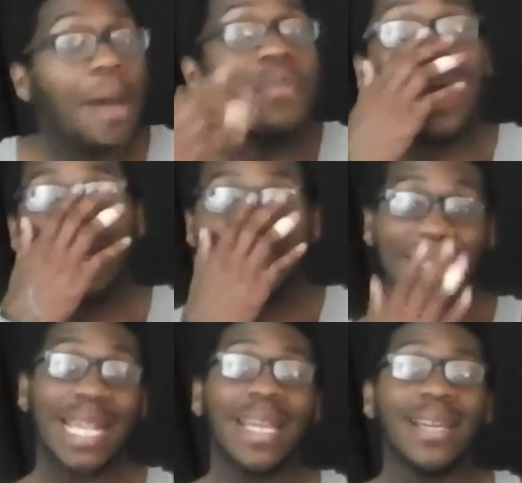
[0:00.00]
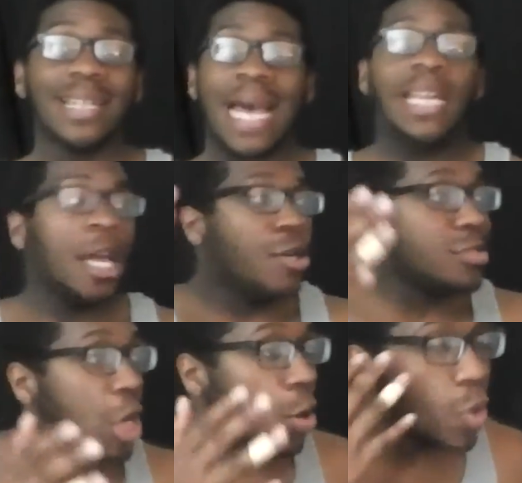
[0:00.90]
I'm not saying
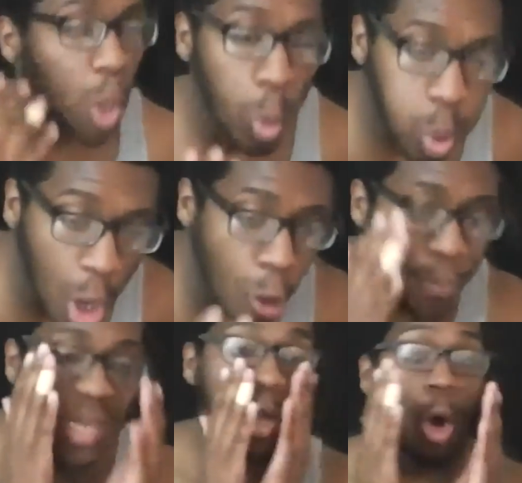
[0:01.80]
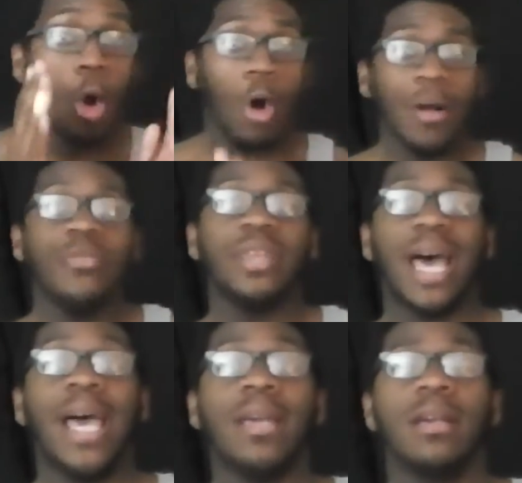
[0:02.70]
that. Don't quote me on
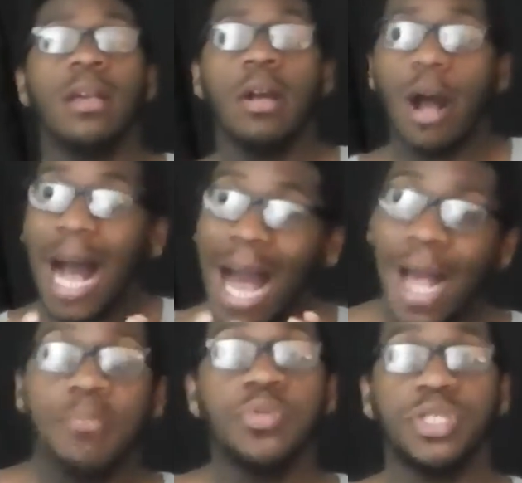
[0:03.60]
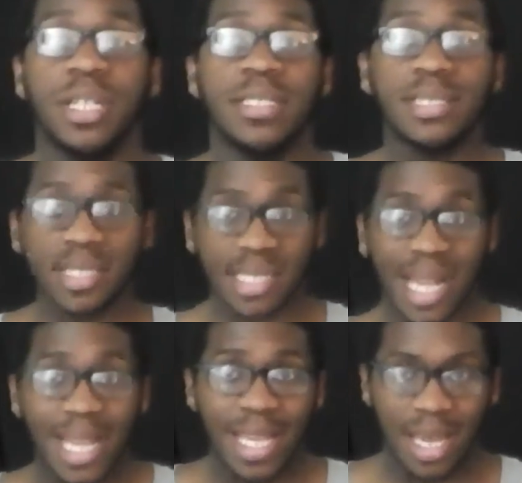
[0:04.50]
that. I'm just
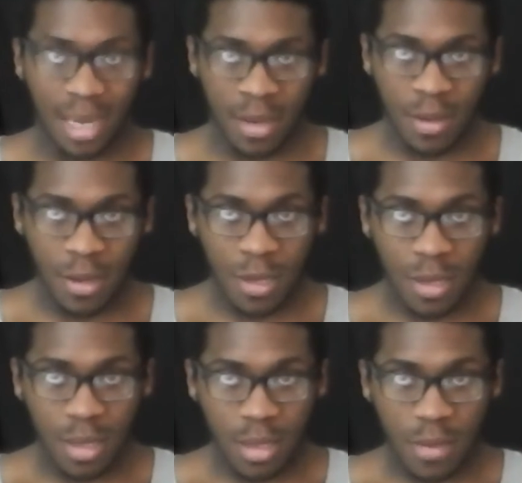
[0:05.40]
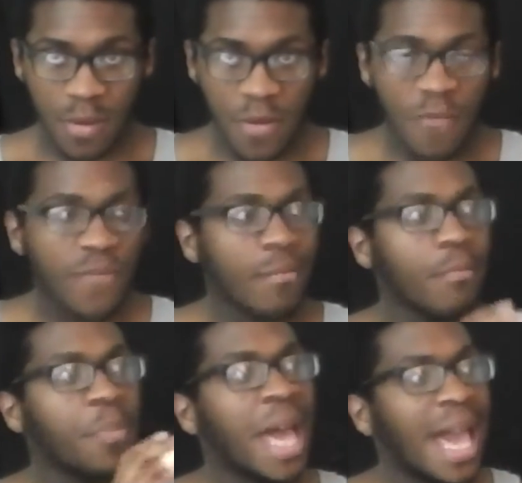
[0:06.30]
saying
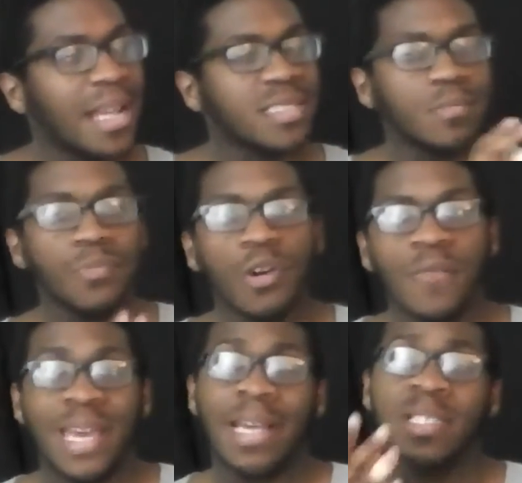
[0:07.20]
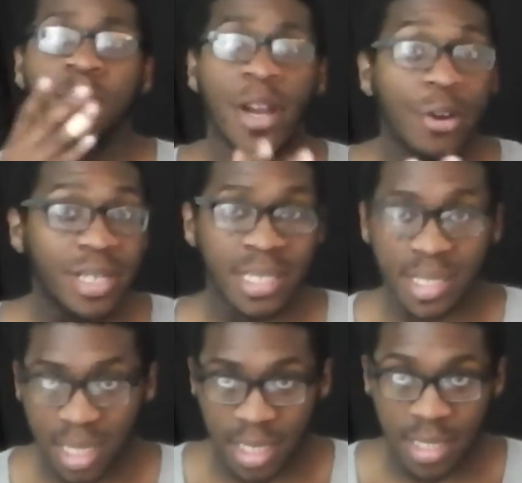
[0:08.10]
from past movie
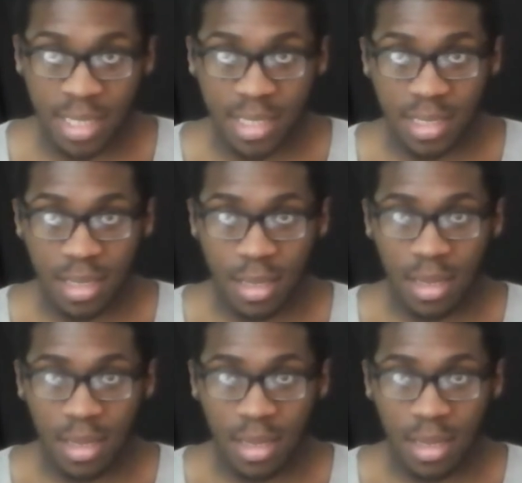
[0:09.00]
experiences,